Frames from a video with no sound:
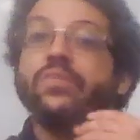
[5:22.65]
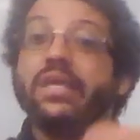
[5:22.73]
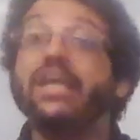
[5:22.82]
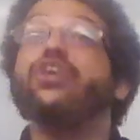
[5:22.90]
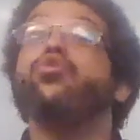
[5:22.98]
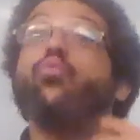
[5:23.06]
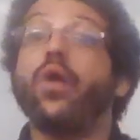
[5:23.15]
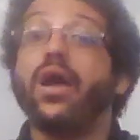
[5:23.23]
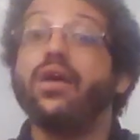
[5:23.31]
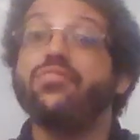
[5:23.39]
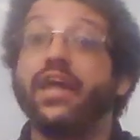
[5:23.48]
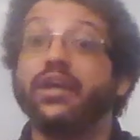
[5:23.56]
in a
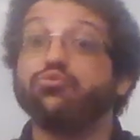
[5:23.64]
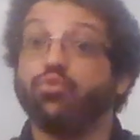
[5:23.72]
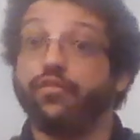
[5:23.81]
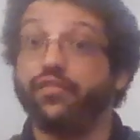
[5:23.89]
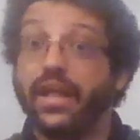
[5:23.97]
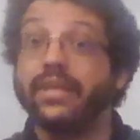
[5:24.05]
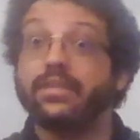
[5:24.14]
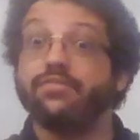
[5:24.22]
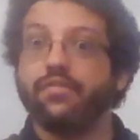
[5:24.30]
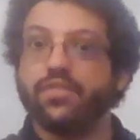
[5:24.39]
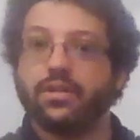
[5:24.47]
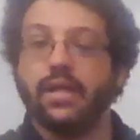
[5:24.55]
way that is reflective
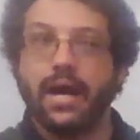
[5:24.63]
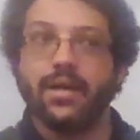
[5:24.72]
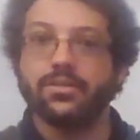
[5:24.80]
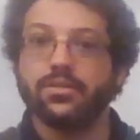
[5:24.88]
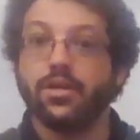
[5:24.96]
of the class.